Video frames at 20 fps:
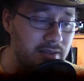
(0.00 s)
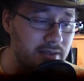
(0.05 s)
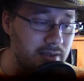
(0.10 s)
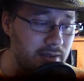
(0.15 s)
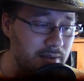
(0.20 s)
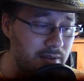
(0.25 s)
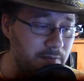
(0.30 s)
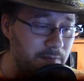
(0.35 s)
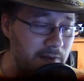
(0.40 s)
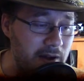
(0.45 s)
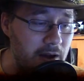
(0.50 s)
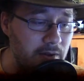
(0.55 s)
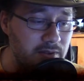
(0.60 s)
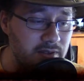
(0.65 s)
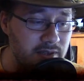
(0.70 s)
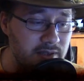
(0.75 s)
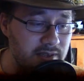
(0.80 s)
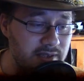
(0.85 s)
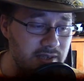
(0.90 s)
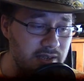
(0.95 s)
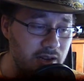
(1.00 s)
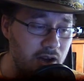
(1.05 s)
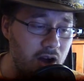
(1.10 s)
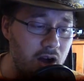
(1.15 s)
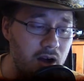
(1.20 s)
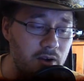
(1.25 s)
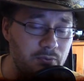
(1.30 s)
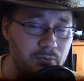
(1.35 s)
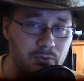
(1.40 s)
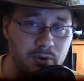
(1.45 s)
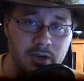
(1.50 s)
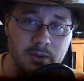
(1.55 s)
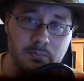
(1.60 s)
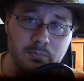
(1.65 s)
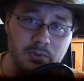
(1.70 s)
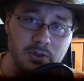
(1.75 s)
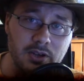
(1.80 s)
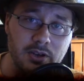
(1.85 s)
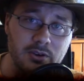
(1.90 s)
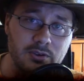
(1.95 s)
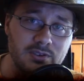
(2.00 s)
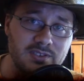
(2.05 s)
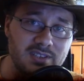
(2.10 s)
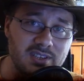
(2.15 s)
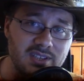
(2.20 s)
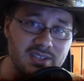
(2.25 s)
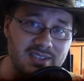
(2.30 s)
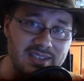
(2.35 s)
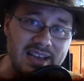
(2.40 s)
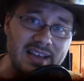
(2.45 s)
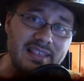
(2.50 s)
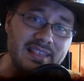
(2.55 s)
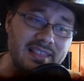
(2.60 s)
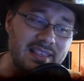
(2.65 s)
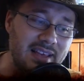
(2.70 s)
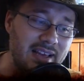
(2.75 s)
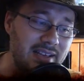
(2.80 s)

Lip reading: the fountains and offering players to death